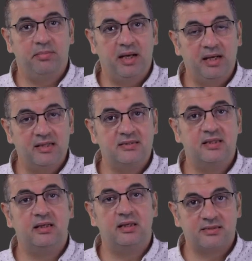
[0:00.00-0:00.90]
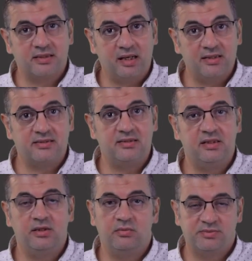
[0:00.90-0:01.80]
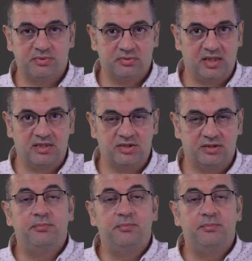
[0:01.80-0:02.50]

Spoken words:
Balancing scarcity with production.